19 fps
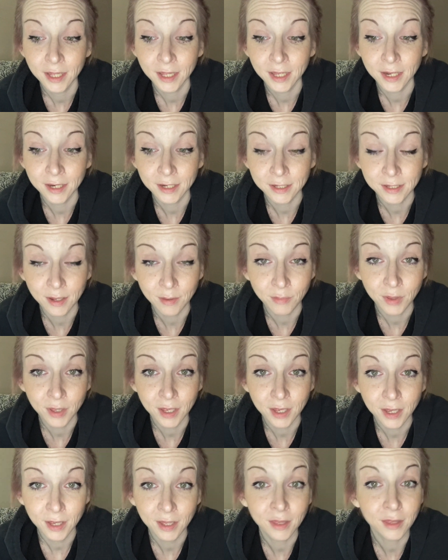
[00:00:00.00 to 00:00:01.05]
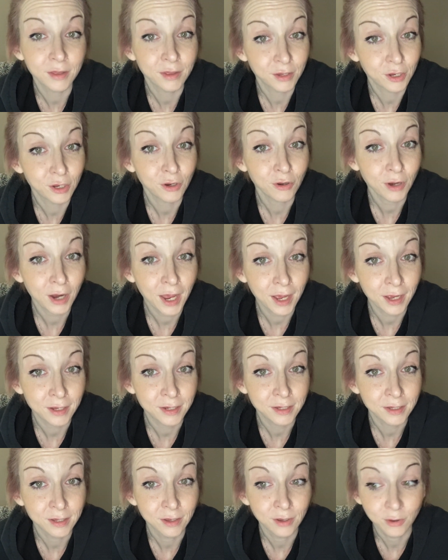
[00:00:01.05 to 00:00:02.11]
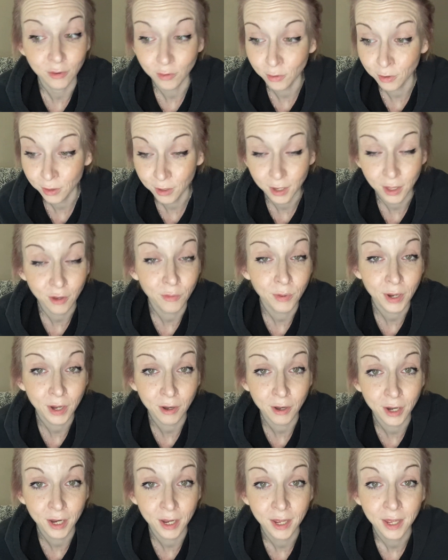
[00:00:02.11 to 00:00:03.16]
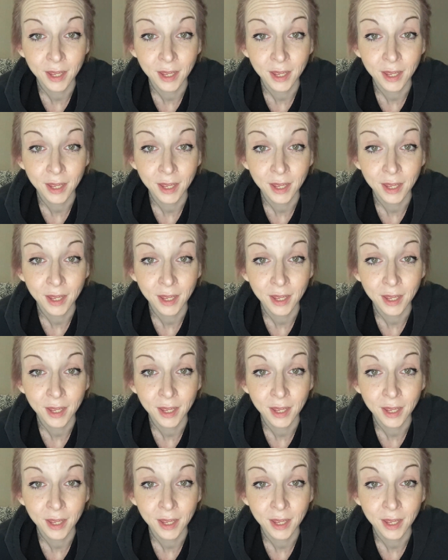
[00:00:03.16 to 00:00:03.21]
it is something to your ex or the other parent.